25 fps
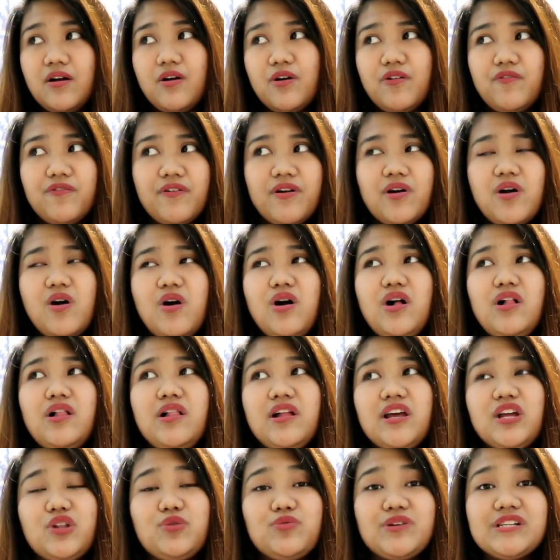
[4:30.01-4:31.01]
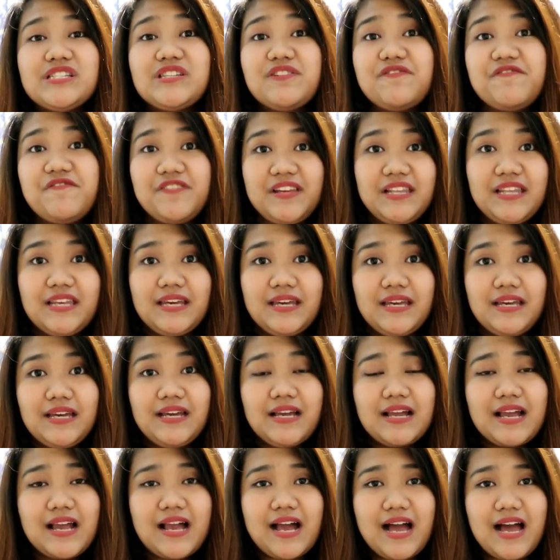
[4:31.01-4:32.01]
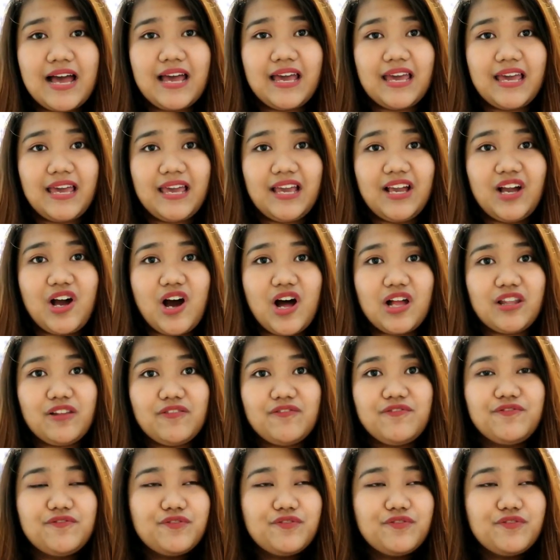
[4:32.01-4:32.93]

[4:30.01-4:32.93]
Overall, it was filling. I got